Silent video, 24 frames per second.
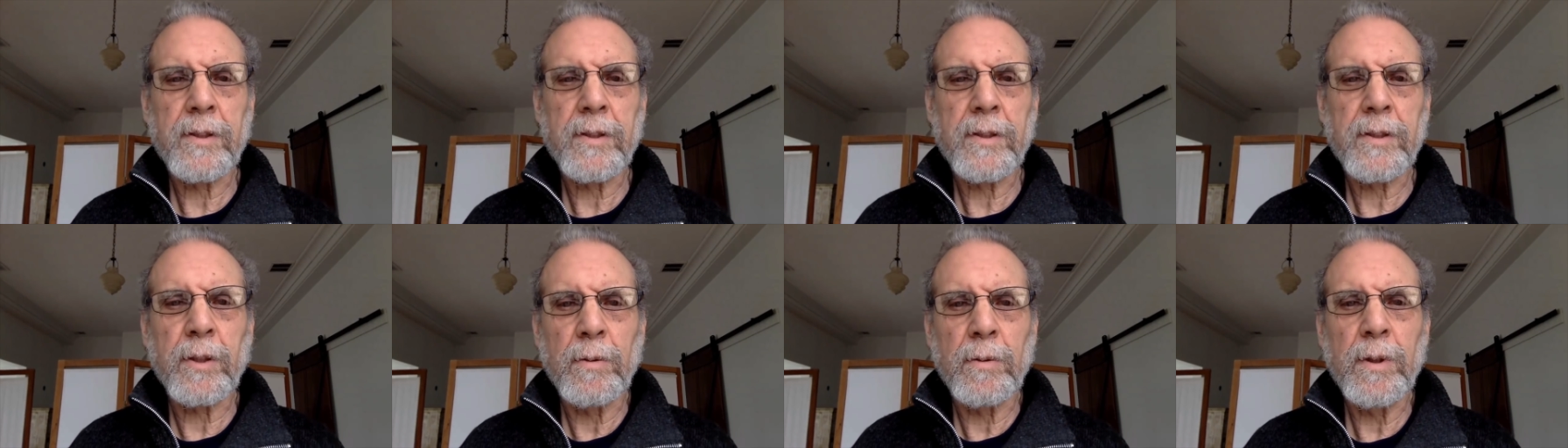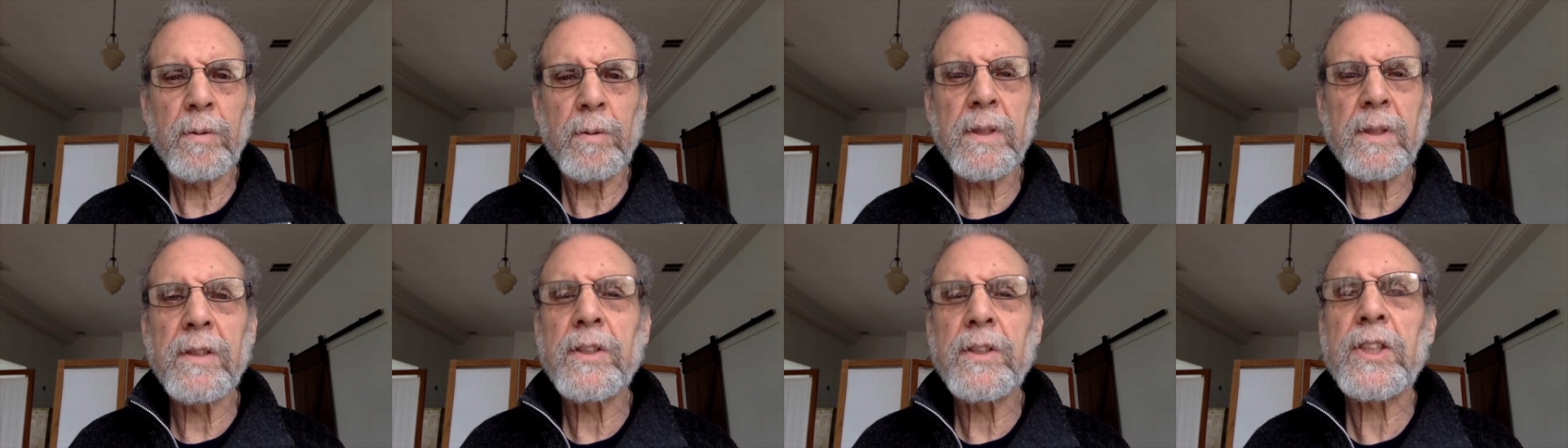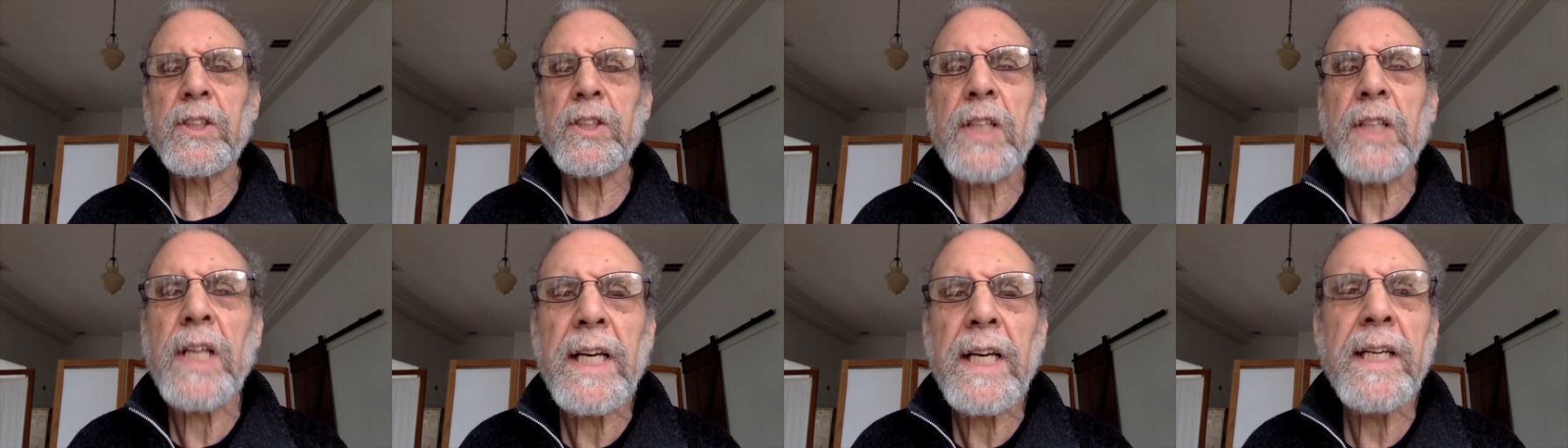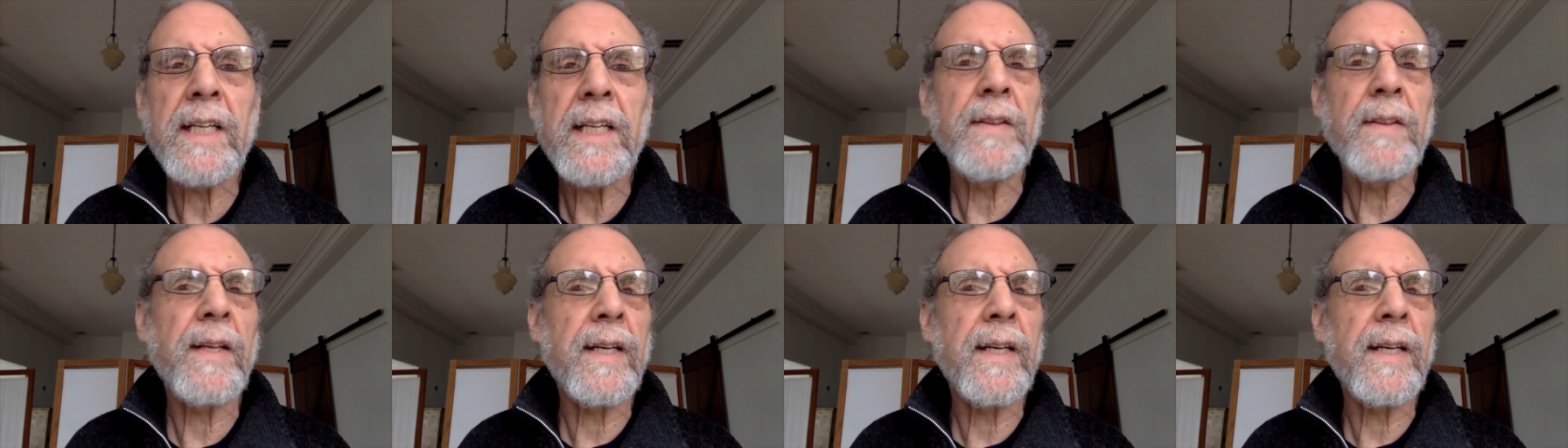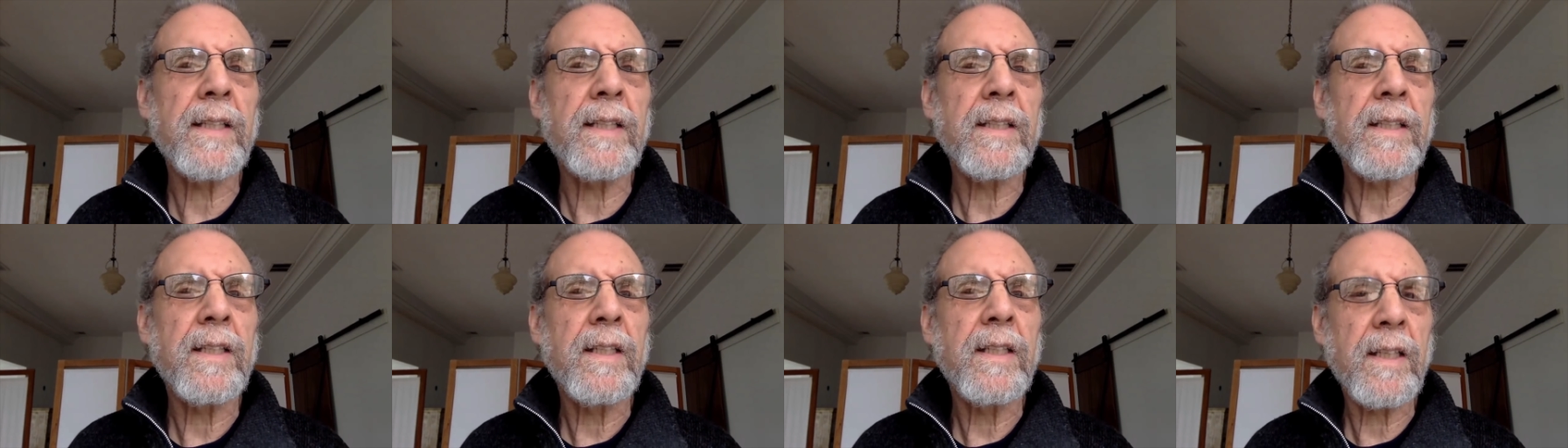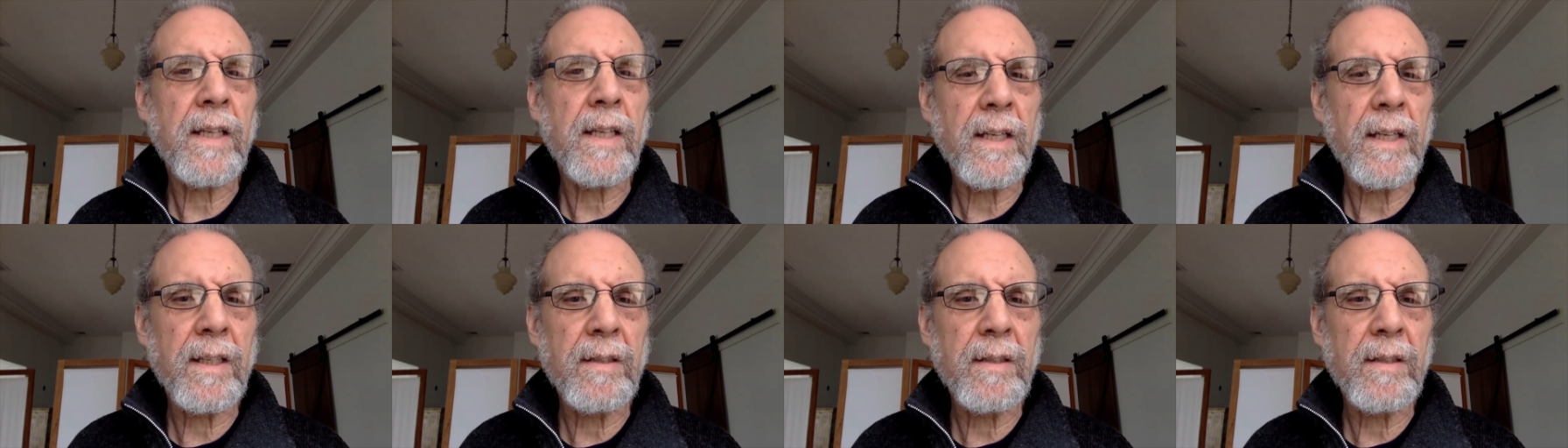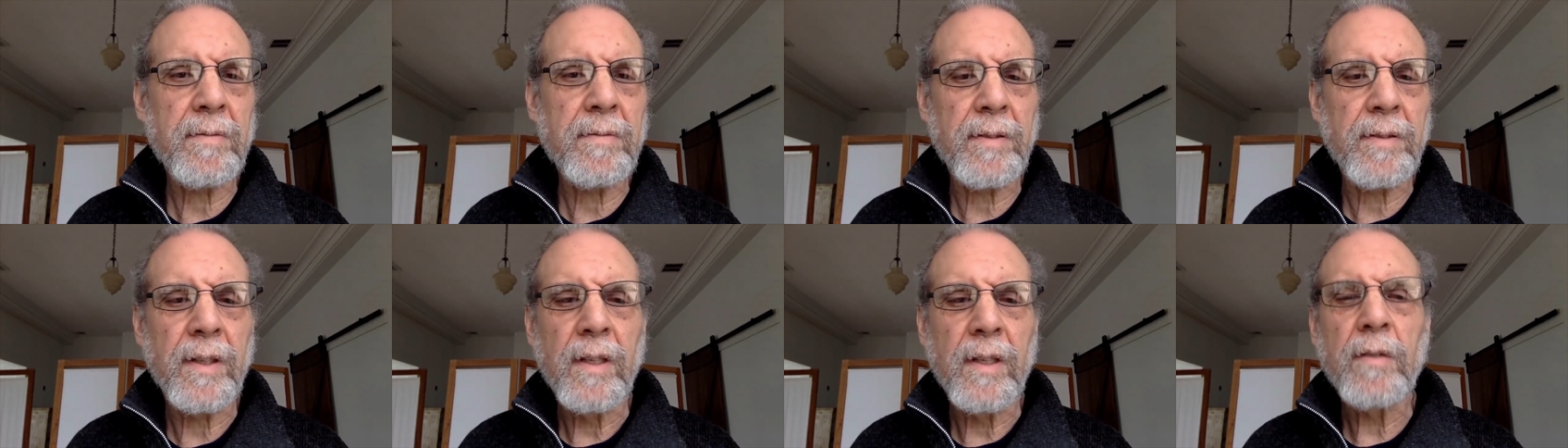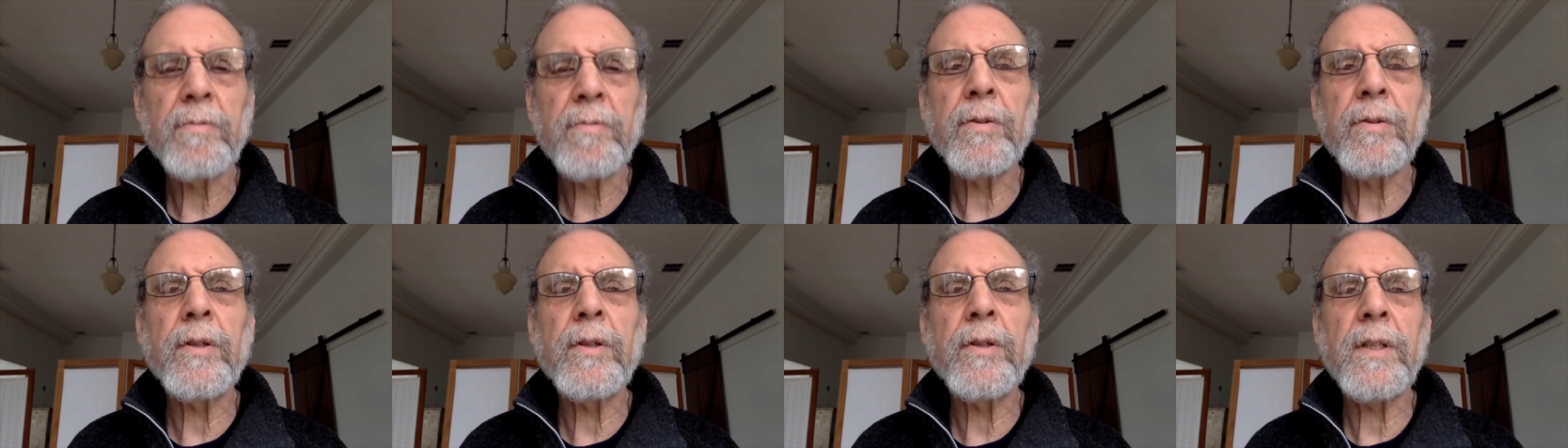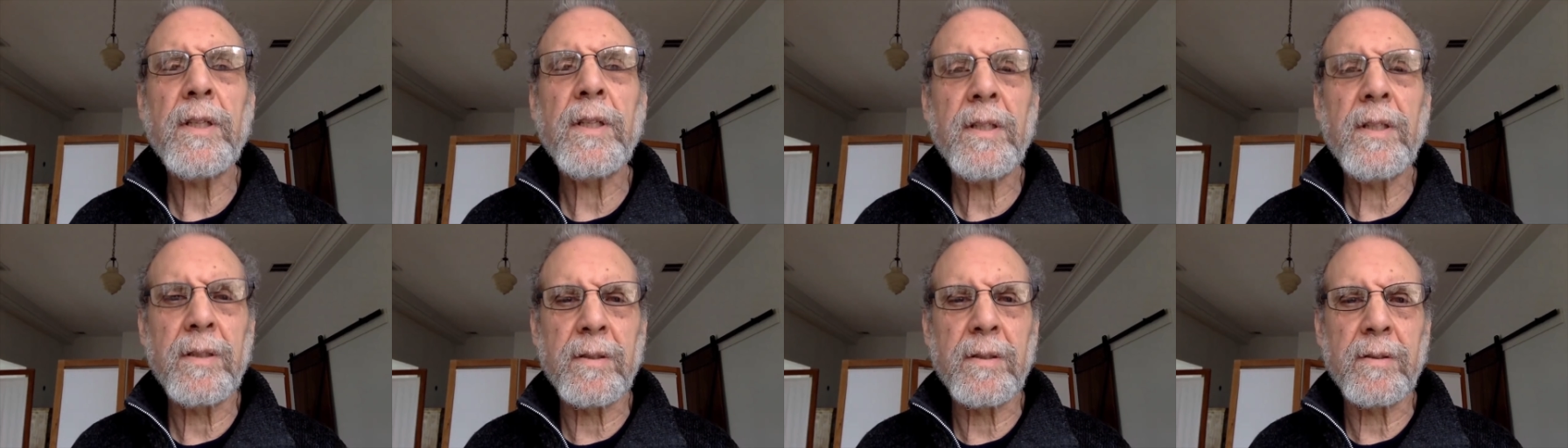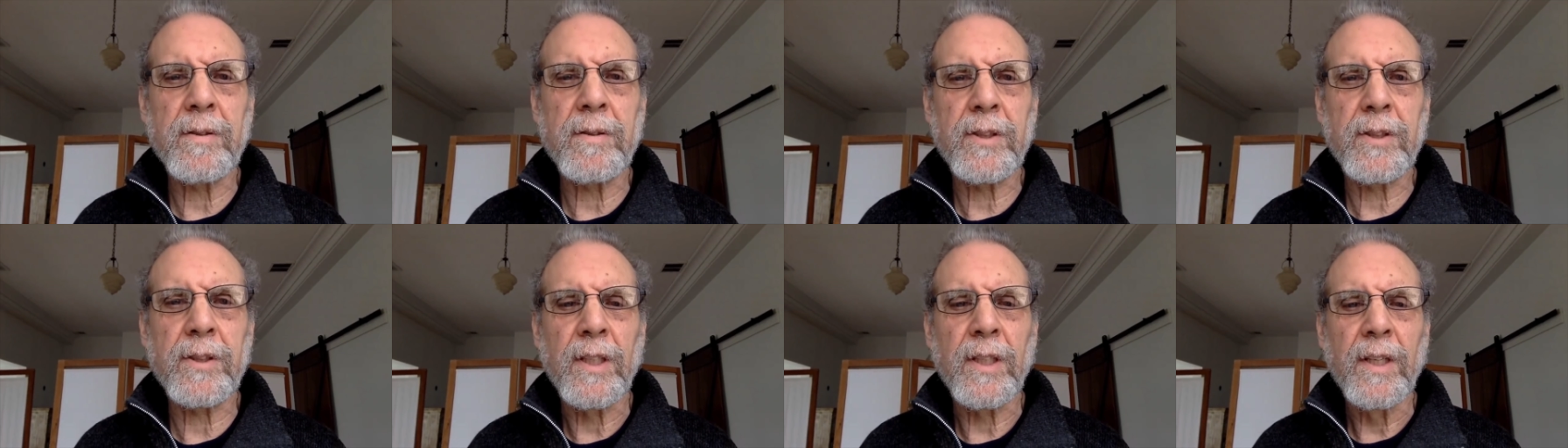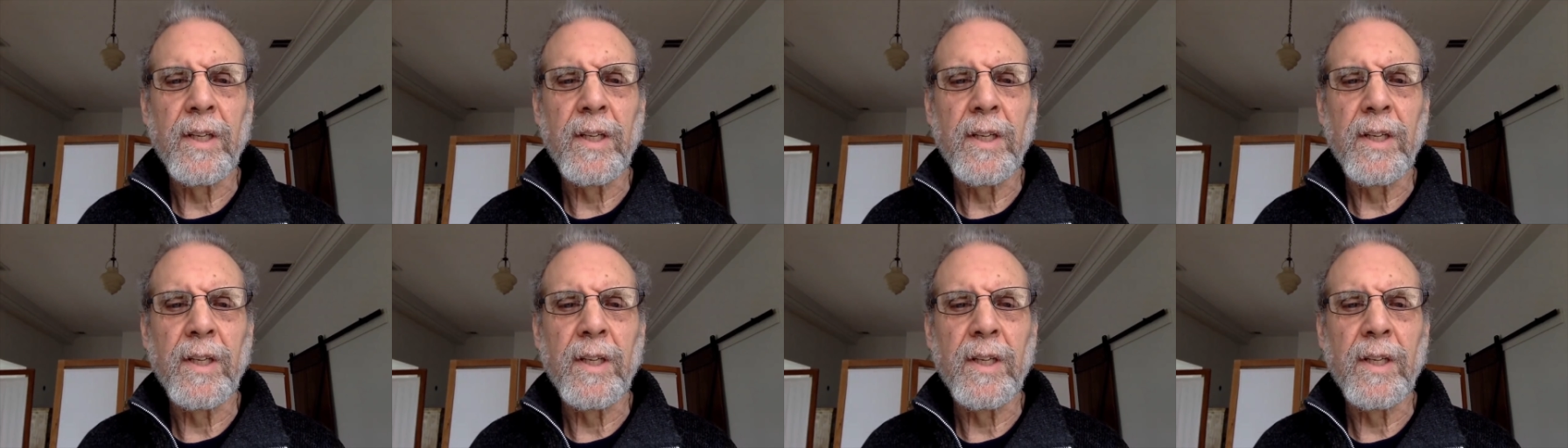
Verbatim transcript: So you can stay in that cave for years.